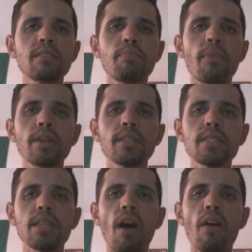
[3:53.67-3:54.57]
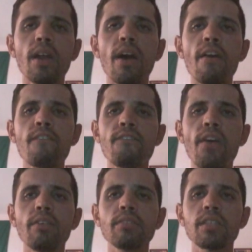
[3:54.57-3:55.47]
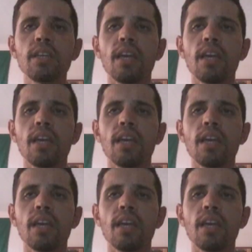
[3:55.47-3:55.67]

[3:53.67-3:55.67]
supported or fought